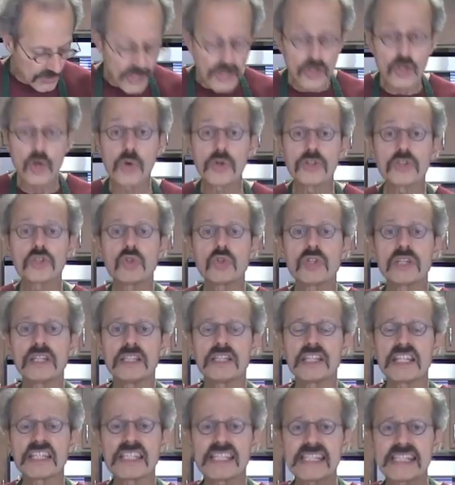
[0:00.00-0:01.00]

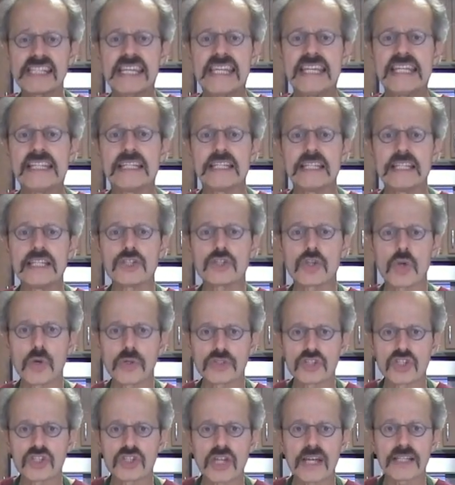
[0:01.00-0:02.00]
The skin is
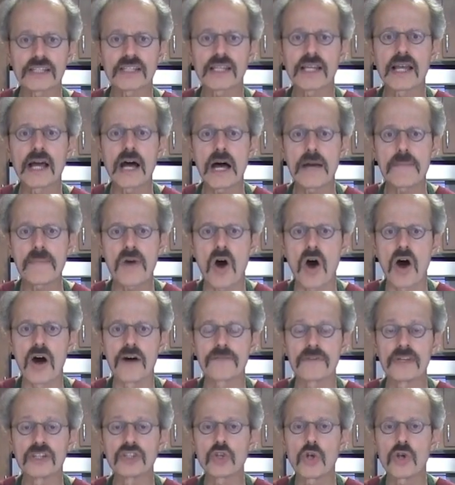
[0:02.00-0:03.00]
going to start to come
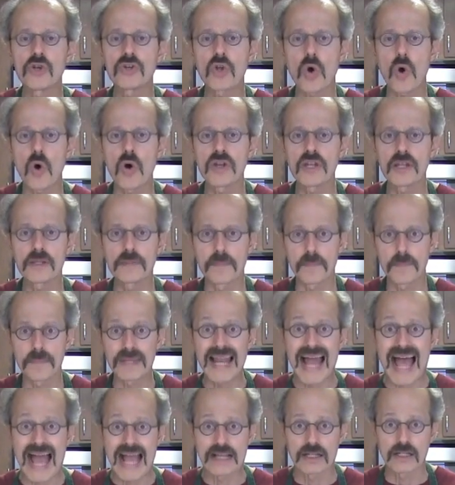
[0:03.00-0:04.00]
off and turn all
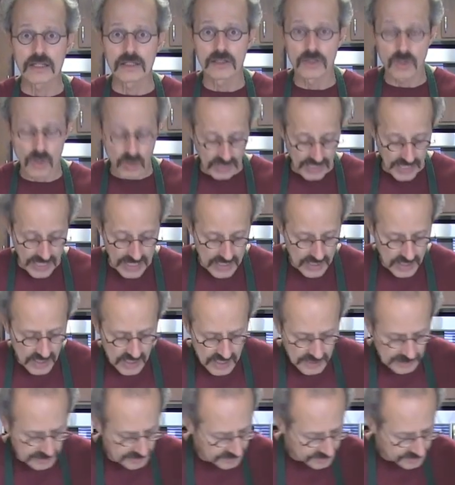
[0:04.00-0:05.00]
black, okay?